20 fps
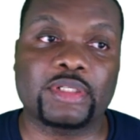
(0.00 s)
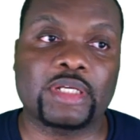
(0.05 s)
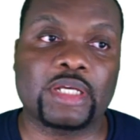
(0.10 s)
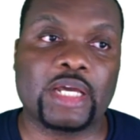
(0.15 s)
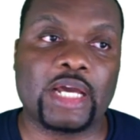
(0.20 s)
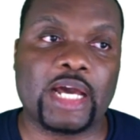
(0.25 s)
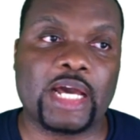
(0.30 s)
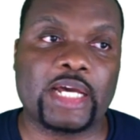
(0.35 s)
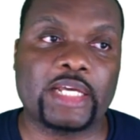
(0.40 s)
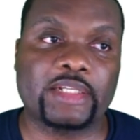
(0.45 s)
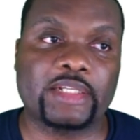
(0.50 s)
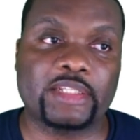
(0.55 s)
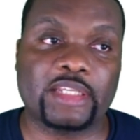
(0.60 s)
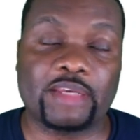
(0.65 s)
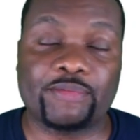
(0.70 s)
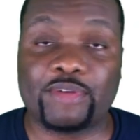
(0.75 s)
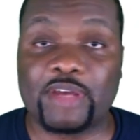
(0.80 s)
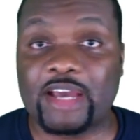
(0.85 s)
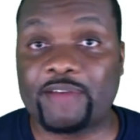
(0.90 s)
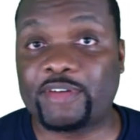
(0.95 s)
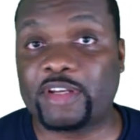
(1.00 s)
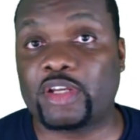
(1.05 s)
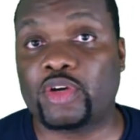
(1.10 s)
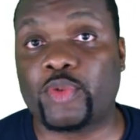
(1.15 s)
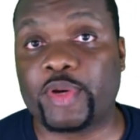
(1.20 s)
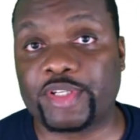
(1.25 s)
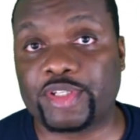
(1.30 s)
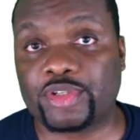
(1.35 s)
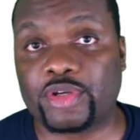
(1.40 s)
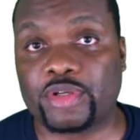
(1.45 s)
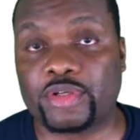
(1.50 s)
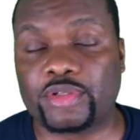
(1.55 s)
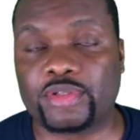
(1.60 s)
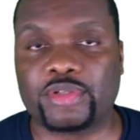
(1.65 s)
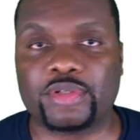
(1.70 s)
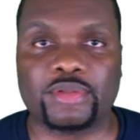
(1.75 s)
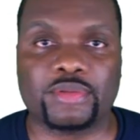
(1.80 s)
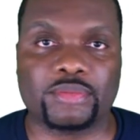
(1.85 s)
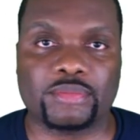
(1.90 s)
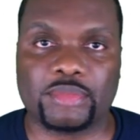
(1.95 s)
And if you have any questions,
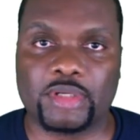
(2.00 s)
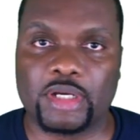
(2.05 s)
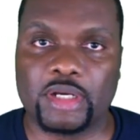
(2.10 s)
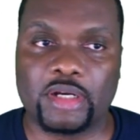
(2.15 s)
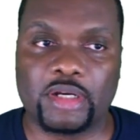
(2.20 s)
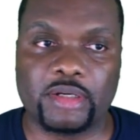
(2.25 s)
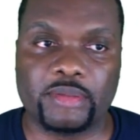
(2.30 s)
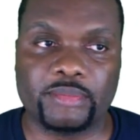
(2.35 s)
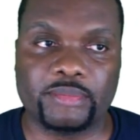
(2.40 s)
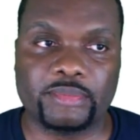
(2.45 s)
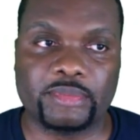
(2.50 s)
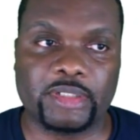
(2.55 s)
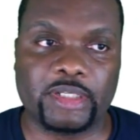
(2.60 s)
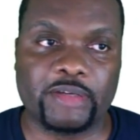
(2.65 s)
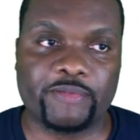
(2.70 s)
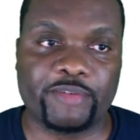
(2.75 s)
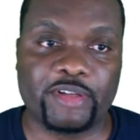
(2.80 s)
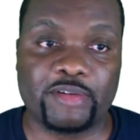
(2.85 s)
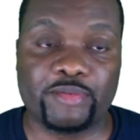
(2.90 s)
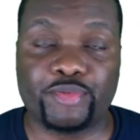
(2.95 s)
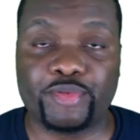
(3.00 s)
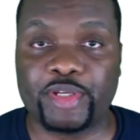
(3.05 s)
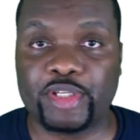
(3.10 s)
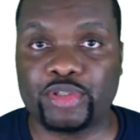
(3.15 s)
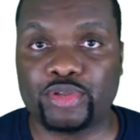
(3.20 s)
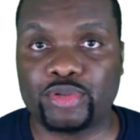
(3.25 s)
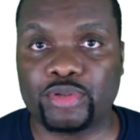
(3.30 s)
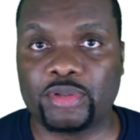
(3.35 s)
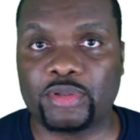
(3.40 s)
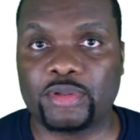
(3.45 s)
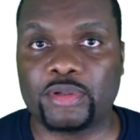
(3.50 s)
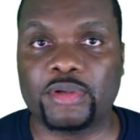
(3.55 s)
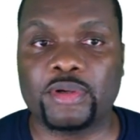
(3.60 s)
feel free to